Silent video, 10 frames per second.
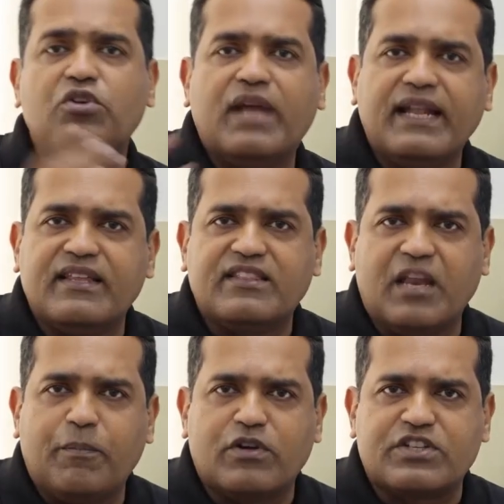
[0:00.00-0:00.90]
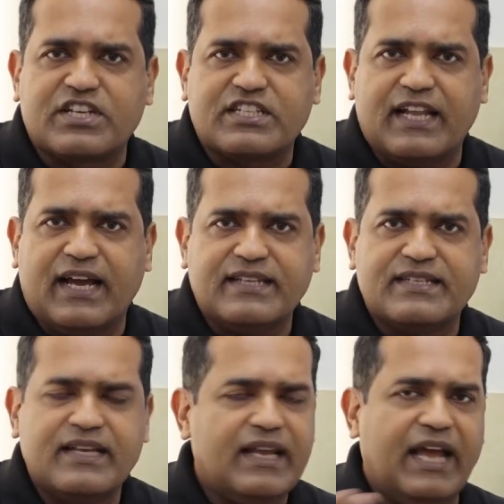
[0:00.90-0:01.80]
you get the 3.6
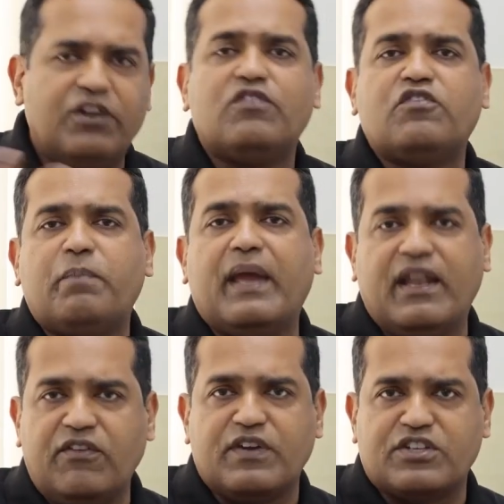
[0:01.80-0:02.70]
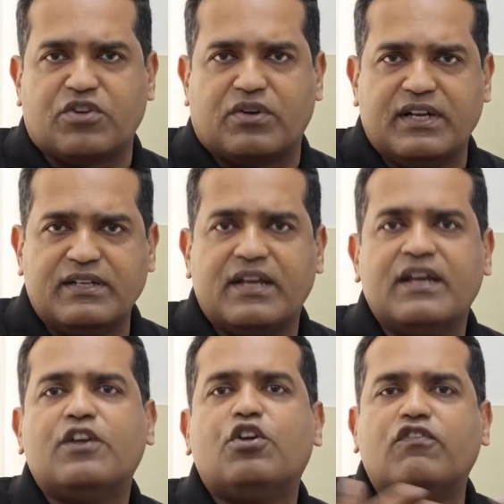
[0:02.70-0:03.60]
lakhs and you have to pay interest on
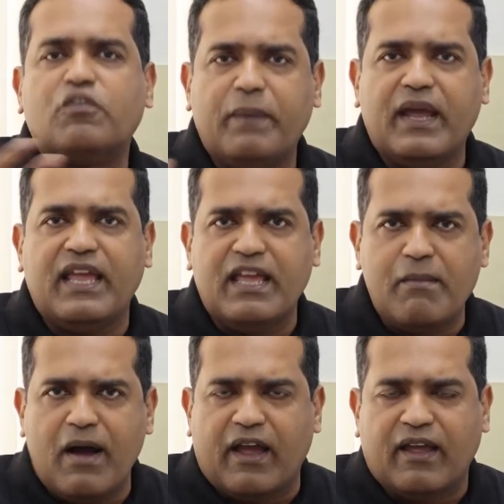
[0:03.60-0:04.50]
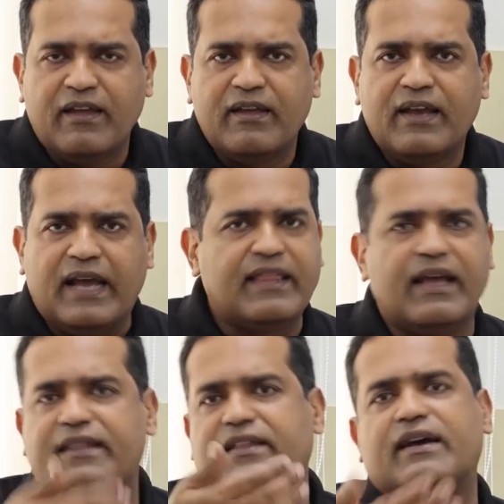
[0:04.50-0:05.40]
it. You have to pay EMI, and the
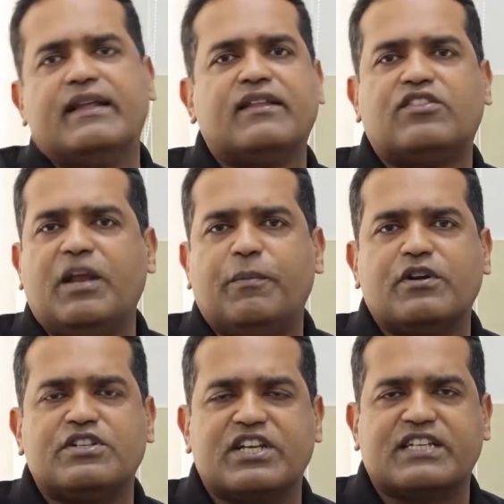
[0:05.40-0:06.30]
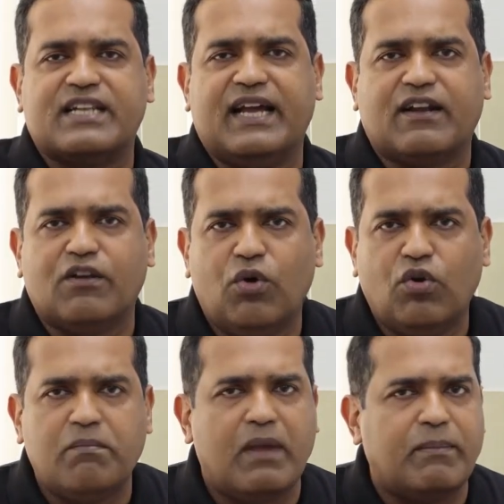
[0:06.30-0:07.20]
3.6 lakh
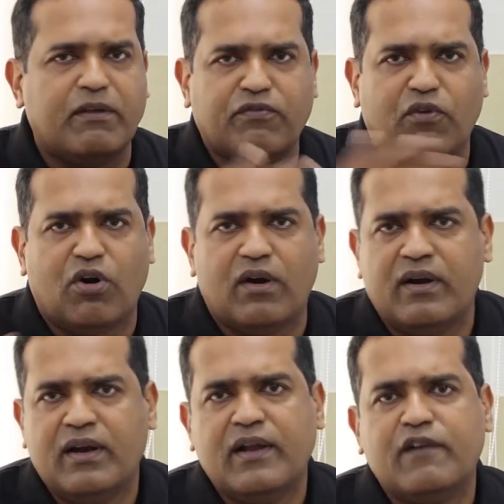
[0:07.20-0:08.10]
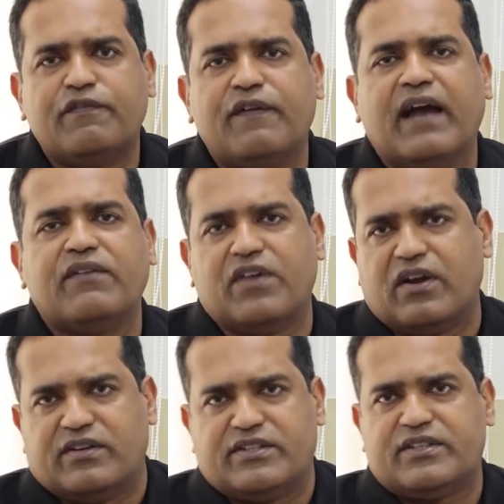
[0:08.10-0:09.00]
loan may be for 5
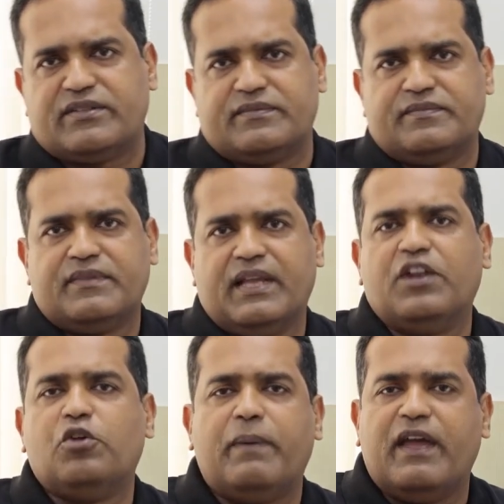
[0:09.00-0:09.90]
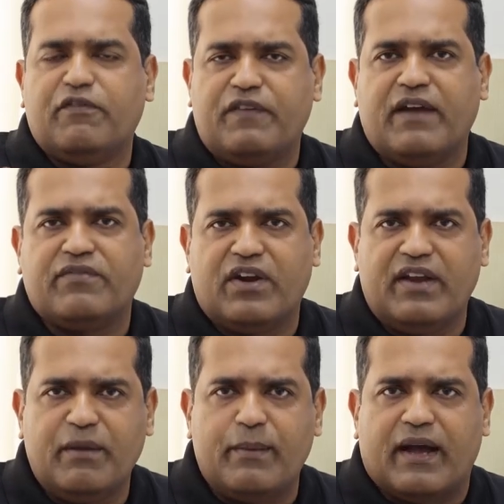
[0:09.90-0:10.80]
years, and you pay a
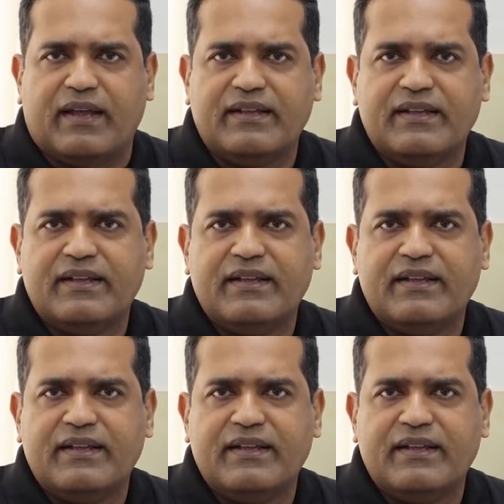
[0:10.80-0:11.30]
5-year EMI.